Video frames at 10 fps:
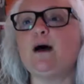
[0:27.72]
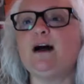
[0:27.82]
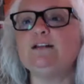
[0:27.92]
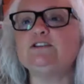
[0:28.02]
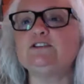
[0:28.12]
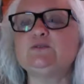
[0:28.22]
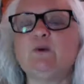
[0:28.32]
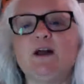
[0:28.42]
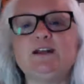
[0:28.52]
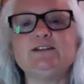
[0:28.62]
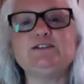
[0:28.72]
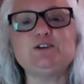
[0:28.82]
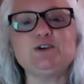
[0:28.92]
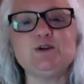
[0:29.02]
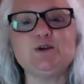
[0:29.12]
I just wanted
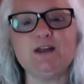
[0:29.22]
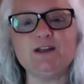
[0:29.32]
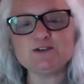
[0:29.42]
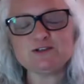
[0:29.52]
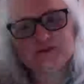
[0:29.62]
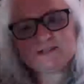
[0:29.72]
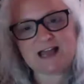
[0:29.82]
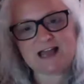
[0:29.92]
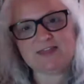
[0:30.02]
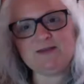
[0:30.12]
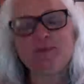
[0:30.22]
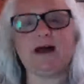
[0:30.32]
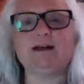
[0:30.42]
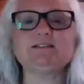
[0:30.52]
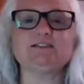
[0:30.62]
to introduce Kathy
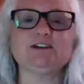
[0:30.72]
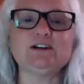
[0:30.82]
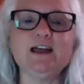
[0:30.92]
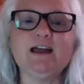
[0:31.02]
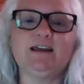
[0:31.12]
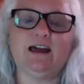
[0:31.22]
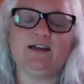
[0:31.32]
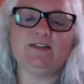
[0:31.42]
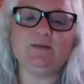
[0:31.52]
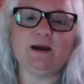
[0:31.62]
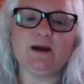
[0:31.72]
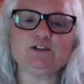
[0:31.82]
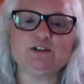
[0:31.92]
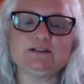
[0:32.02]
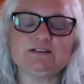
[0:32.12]
Baxter. Kathy
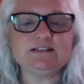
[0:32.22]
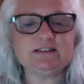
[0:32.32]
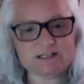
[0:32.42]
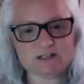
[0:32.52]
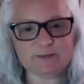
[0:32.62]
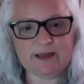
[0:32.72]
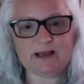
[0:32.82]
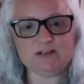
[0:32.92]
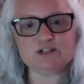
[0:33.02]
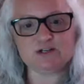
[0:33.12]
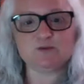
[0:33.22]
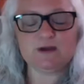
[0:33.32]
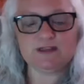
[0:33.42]
Baxter is a senior manager with